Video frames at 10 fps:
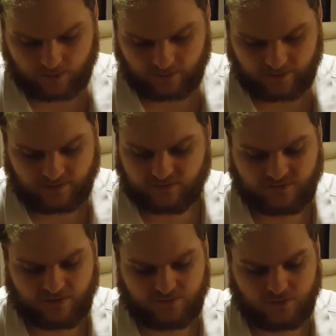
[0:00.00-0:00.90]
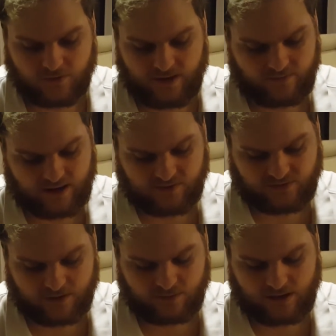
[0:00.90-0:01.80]
Yeah, like say if you know they have an 8
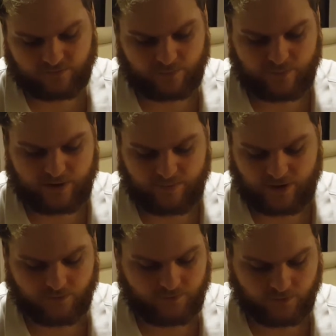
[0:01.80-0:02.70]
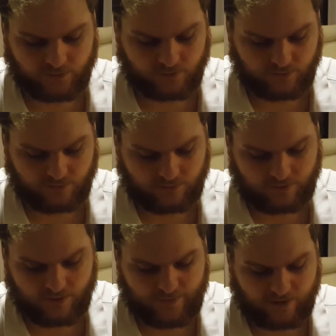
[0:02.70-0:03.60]
scale in hand from a metal foe,
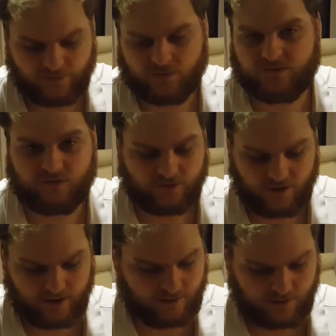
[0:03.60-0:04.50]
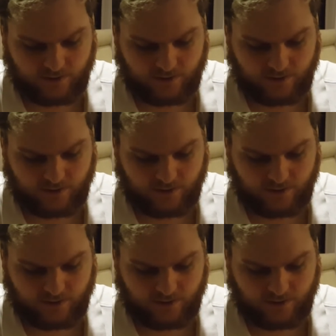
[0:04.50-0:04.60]
the metal foe is such a guy,